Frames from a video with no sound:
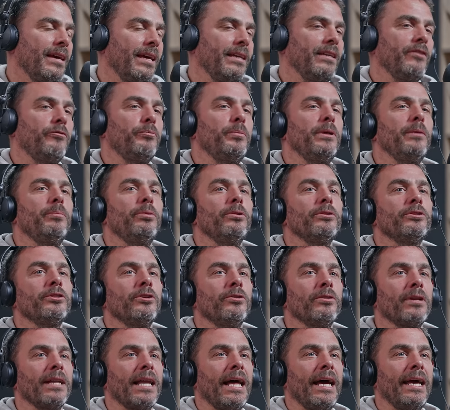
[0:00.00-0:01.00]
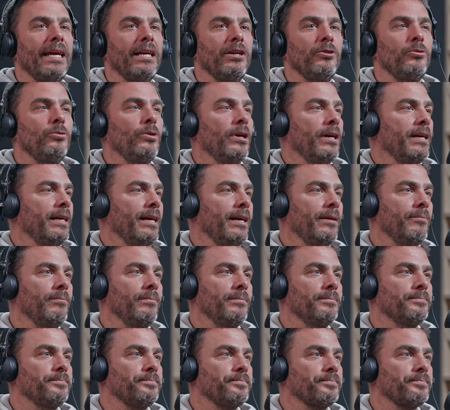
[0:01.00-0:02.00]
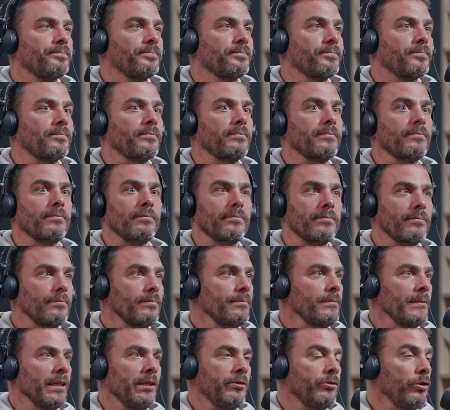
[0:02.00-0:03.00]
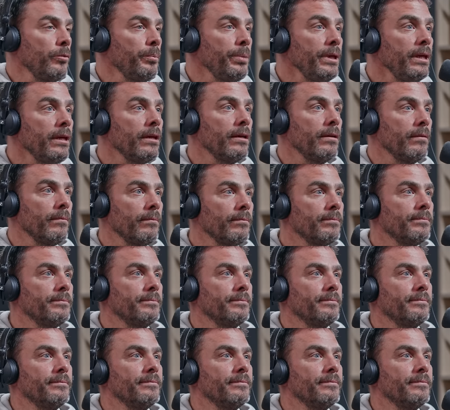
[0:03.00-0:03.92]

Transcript: And if people don't like who I am, so be it.